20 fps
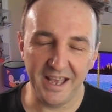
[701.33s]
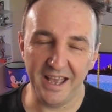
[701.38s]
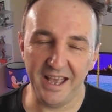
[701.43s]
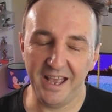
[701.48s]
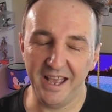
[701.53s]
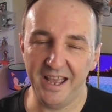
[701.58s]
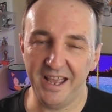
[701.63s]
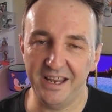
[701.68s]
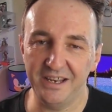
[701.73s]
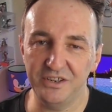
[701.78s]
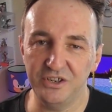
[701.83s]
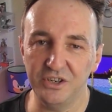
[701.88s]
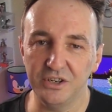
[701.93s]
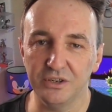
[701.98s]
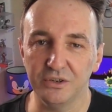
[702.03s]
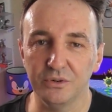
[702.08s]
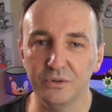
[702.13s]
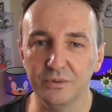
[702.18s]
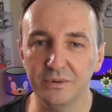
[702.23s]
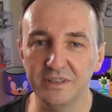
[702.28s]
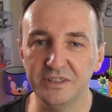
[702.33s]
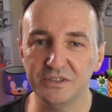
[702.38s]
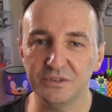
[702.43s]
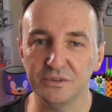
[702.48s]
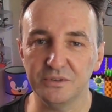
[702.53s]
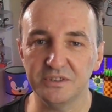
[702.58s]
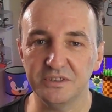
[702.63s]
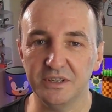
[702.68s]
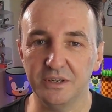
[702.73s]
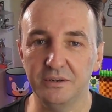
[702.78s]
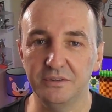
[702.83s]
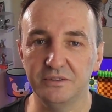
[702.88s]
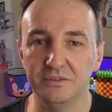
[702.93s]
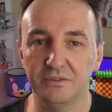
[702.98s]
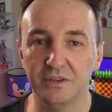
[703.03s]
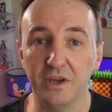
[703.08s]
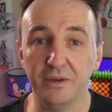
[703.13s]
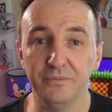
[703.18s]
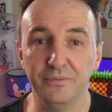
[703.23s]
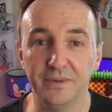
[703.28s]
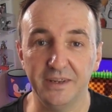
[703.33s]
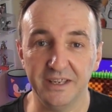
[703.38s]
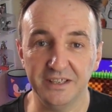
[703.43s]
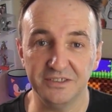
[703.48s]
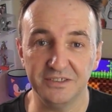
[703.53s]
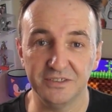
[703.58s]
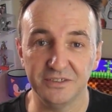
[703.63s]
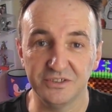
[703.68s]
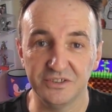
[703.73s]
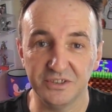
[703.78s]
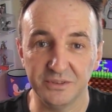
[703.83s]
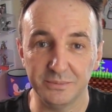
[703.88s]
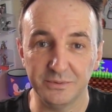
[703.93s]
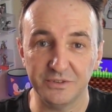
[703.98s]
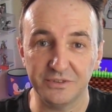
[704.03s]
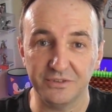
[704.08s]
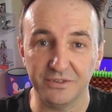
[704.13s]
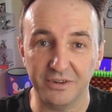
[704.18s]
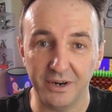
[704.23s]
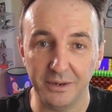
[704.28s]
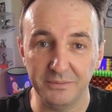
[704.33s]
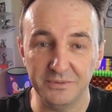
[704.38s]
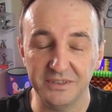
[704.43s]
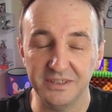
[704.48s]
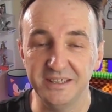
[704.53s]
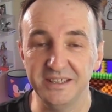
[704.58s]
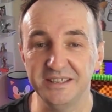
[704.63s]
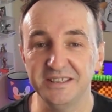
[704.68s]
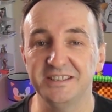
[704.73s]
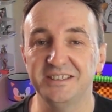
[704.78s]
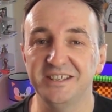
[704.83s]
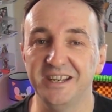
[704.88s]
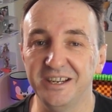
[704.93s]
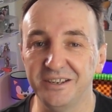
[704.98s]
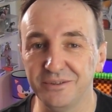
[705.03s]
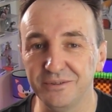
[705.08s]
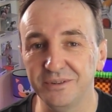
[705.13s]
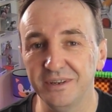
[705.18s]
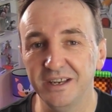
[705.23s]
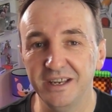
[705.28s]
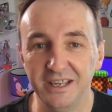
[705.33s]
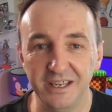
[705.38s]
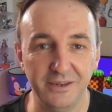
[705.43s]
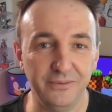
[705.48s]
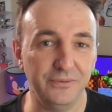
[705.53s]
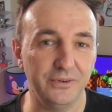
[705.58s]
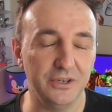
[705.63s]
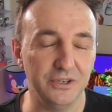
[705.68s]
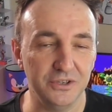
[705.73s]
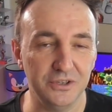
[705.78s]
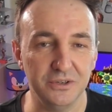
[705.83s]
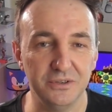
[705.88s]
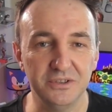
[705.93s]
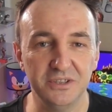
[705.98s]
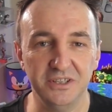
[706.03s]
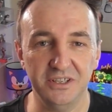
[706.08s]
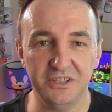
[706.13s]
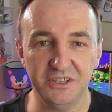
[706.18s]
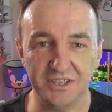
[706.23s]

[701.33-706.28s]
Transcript: And you can always also, don't forget to subscribe to this channel if you're new to the